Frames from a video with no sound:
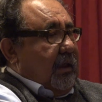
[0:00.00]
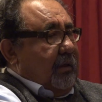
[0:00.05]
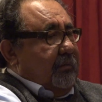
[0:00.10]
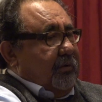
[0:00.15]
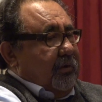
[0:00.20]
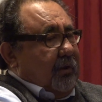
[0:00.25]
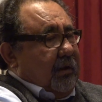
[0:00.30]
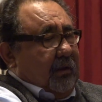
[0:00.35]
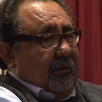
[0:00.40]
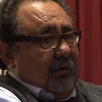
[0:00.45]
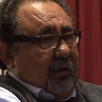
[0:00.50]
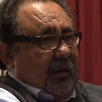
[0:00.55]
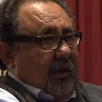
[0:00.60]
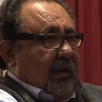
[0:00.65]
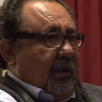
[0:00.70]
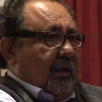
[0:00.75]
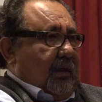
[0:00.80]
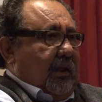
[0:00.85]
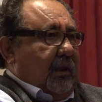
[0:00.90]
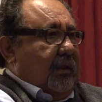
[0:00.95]
names you give,
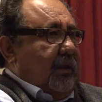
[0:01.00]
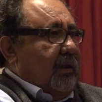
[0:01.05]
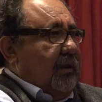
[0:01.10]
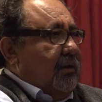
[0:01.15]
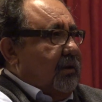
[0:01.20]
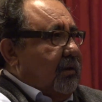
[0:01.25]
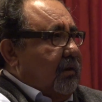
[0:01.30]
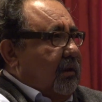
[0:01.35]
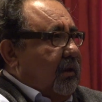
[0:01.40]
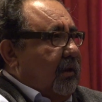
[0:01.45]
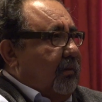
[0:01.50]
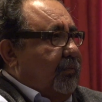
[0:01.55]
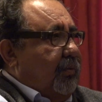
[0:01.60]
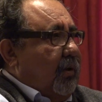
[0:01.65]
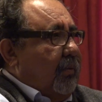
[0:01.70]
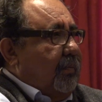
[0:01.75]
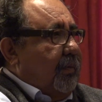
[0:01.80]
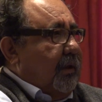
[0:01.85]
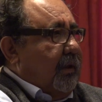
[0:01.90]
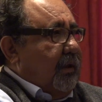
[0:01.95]
I think it's certainly
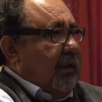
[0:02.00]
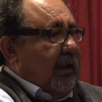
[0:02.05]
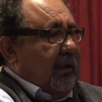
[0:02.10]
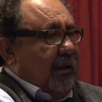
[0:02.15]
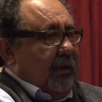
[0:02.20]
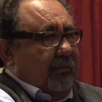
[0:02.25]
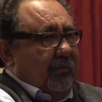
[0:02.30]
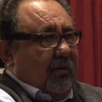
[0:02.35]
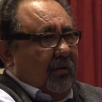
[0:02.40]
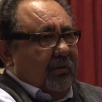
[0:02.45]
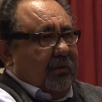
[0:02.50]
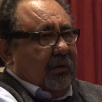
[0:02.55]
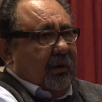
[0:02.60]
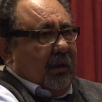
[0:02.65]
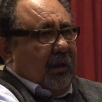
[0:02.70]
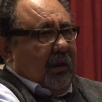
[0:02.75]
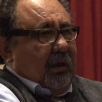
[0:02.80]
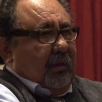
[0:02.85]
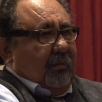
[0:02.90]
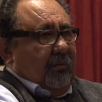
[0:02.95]
appropriate. I think most
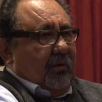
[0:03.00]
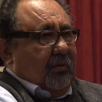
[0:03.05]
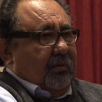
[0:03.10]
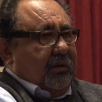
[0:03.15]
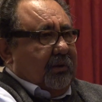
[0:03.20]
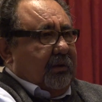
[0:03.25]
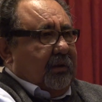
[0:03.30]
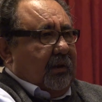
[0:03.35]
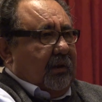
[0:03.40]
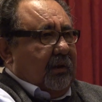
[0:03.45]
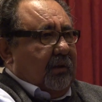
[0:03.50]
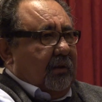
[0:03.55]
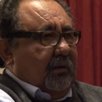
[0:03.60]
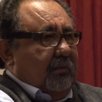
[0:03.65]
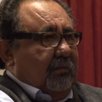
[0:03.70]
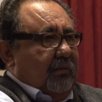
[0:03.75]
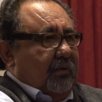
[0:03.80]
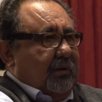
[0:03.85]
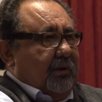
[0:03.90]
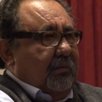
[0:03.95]

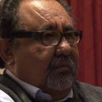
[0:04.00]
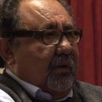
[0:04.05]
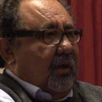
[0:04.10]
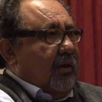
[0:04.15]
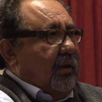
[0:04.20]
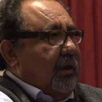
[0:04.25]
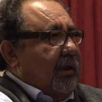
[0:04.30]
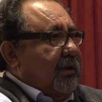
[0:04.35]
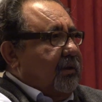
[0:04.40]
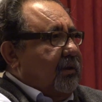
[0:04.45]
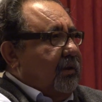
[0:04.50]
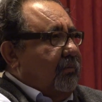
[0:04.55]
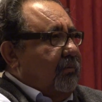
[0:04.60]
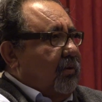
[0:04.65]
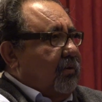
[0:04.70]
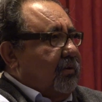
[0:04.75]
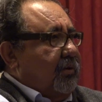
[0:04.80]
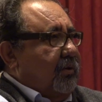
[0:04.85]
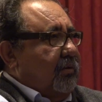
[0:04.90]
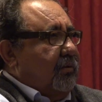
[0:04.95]
Americans and
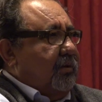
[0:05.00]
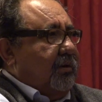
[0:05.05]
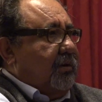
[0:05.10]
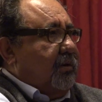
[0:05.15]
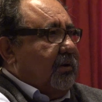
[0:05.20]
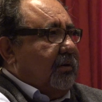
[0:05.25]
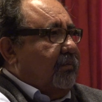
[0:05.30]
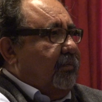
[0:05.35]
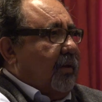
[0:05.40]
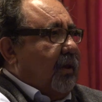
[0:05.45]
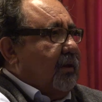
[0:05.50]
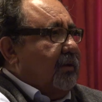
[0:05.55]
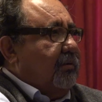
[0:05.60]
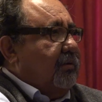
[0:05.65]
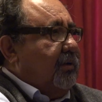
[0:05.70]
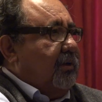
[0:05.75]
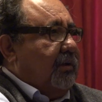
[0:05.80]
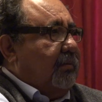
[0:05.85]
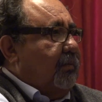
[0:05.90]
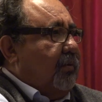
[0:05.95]
most users of parks
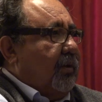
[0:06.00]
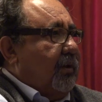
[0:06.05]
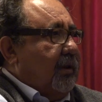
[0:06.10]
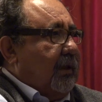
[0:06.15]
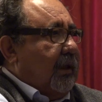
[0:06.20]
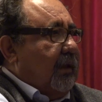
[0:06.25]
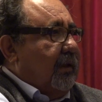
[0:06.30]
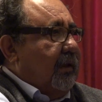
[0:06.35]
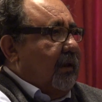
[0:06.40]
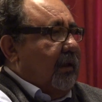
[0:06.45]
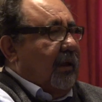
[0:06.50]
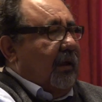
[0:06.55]
would support that.